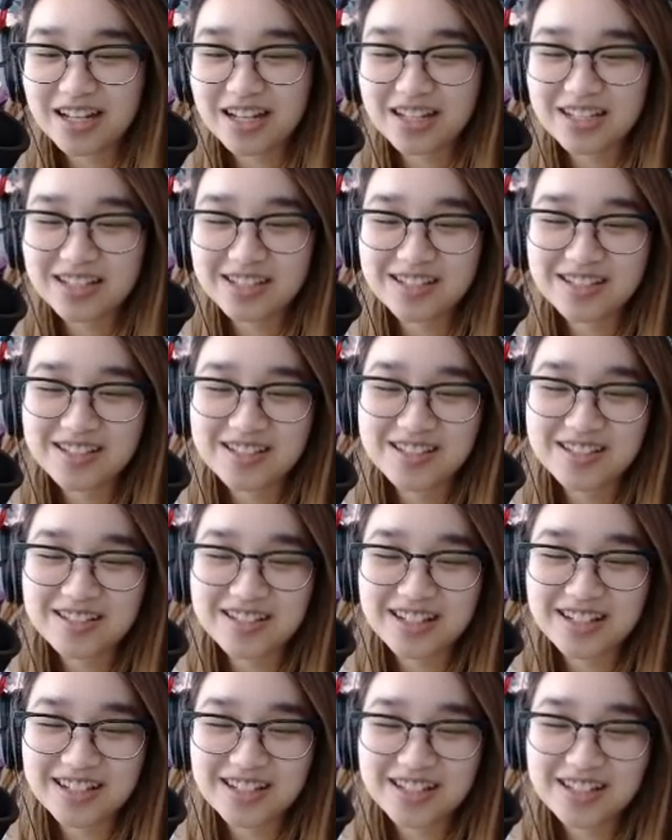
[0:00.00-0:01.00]
I just,
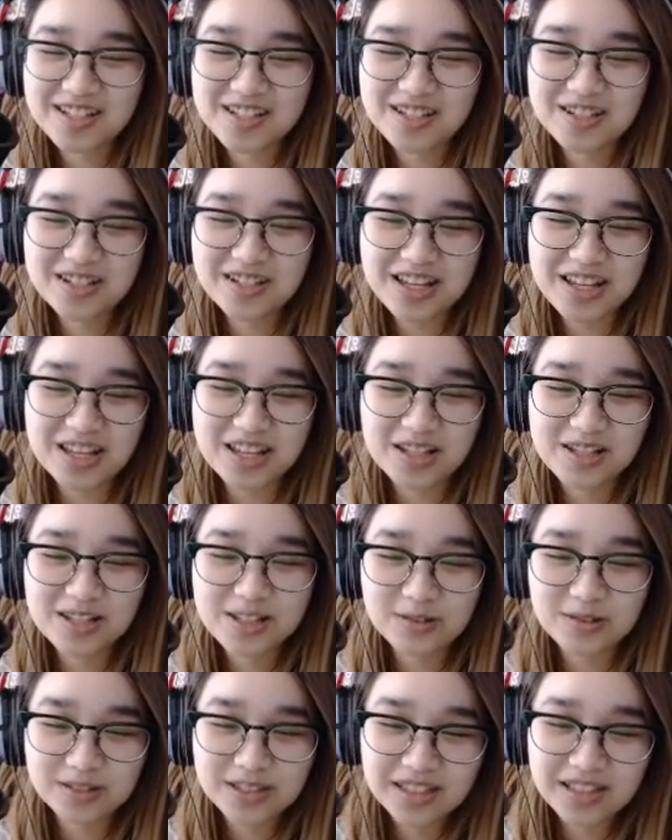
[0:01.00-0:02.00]
I, you're taking
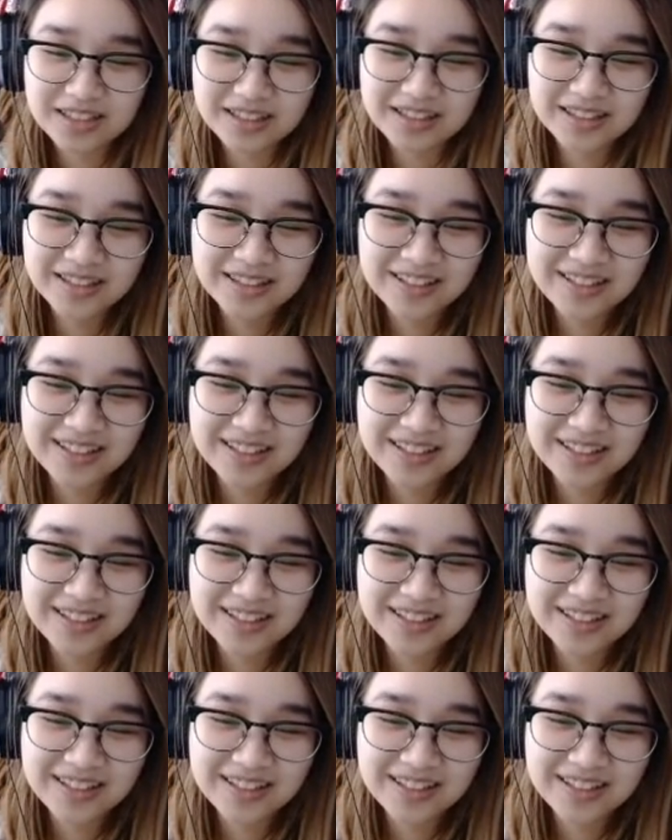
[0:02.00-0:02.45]
so long.